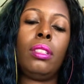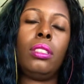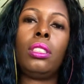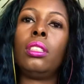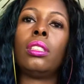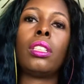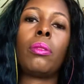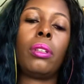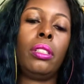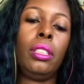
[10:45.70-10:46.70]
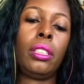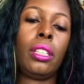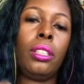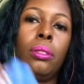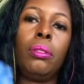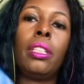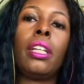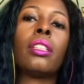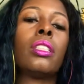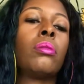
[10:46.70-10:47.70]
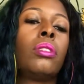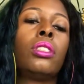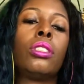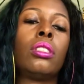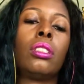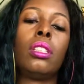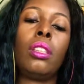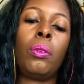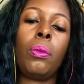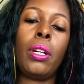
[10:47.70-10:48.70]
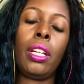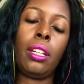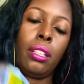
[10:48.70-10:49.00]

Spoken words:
Jesus, I really need to get a new deck. This one is just in the way.